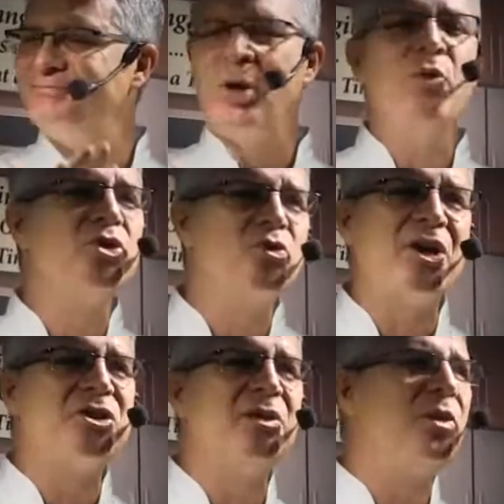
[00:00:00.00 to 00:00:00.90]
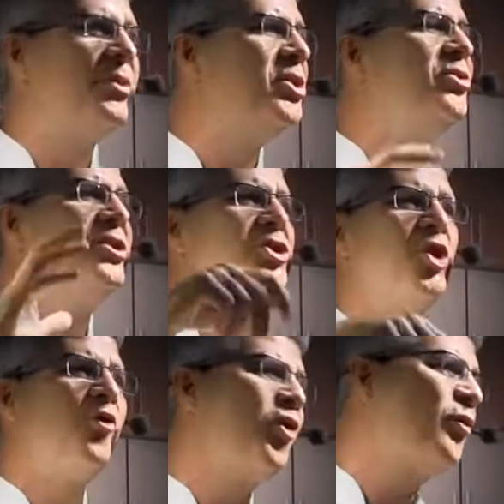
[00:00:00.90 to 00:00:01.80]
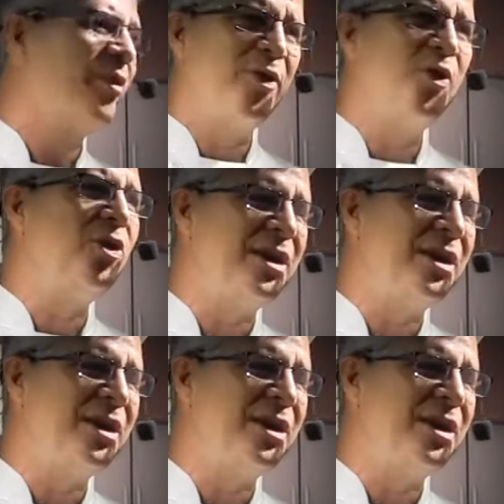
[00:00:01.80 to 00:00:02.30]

don't stress it. We've been doing this show for over 30